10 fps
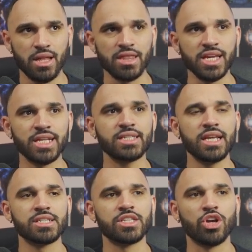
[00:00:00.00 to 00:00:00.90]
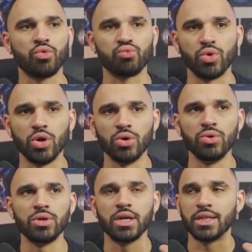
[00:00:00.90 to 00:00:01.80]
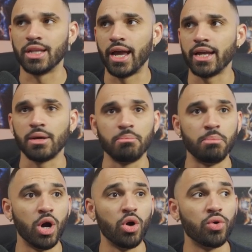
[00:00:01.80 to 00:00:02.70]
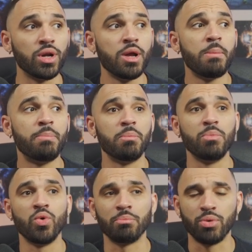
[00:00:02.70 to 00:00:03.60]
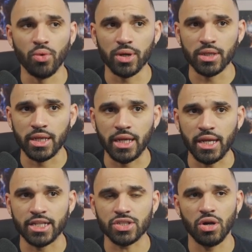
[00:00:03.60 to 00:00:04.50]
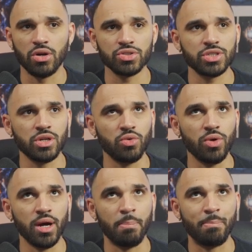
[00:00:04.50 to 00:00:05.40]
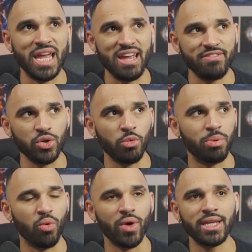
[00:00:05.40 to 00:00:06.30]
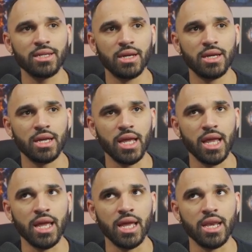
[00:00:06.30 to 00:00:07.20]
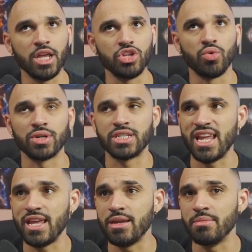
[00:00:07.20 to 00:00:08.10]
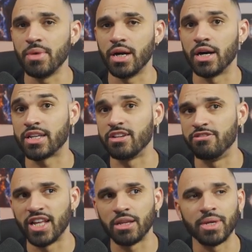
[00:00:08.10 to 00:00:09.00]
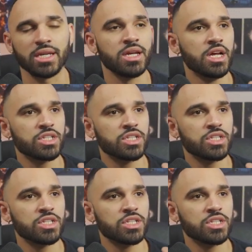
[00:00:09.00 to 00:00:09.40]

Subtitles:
This is their rogue-like mode, but more importantly, it's also a pivotal point in your team development.